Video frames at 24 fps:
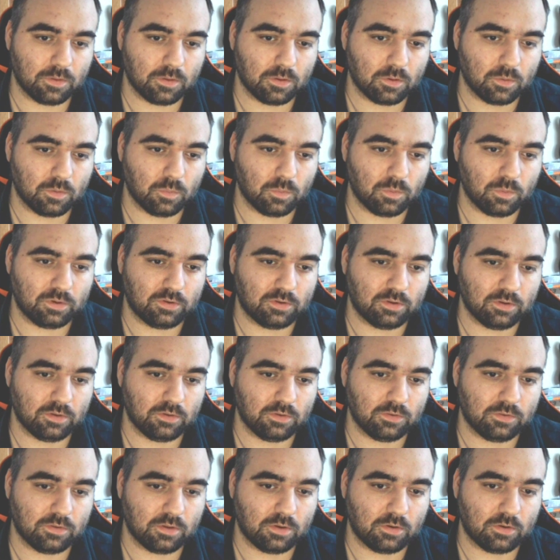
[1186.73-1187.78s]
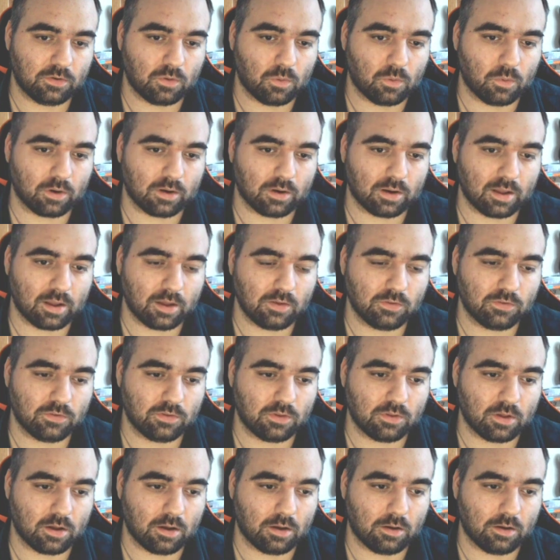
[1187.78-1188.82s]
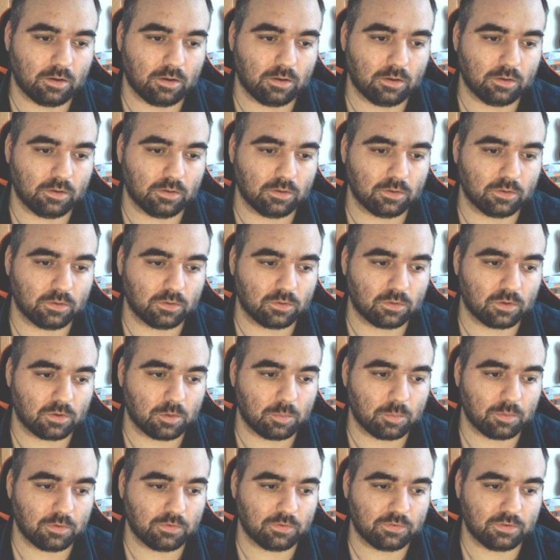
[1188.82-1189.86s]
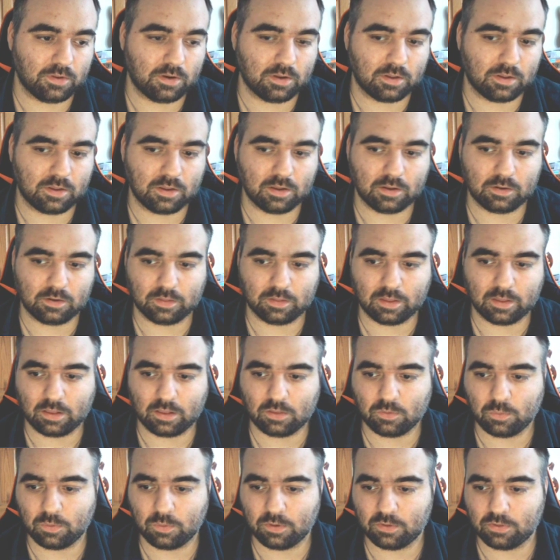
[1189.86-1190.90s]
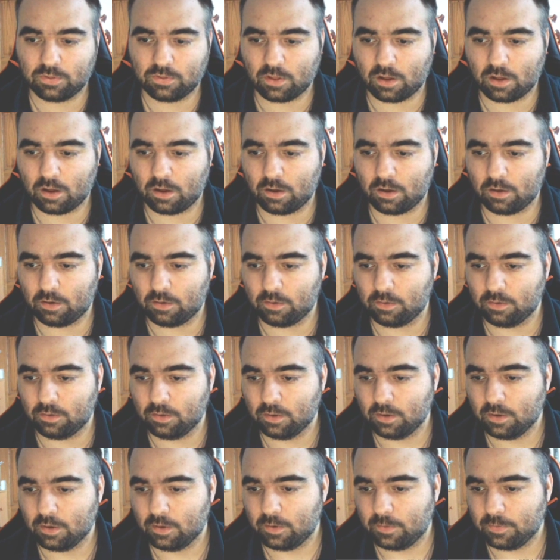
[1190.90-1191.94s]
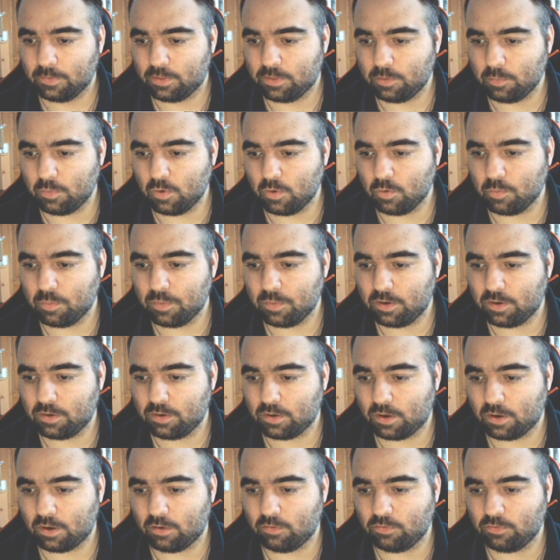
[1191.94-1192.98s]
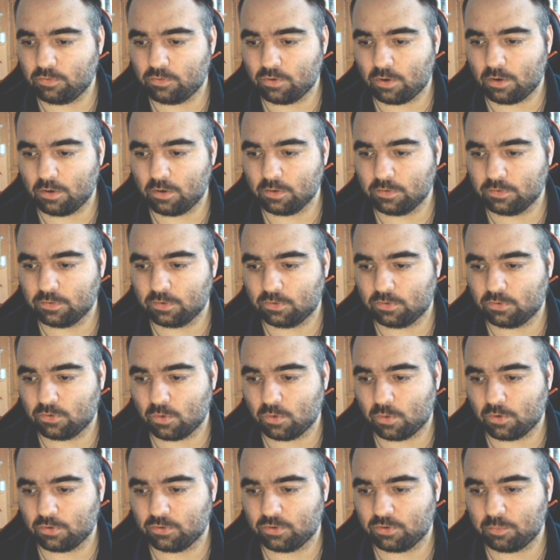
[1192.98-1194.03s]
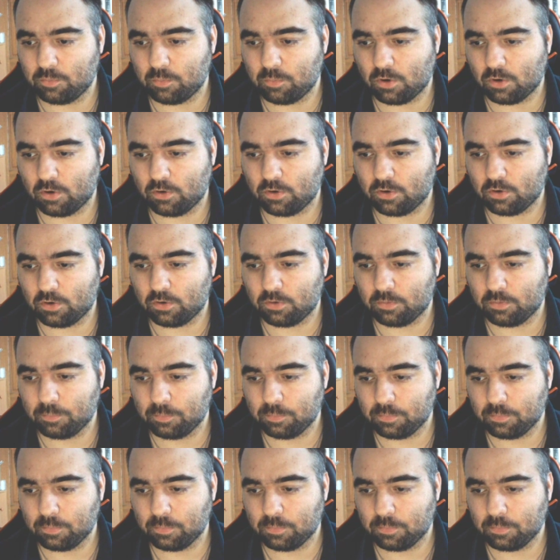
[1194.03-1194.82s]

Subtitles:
which is an organized criminal syndicate linked with the movement of drugs, extortion, murder,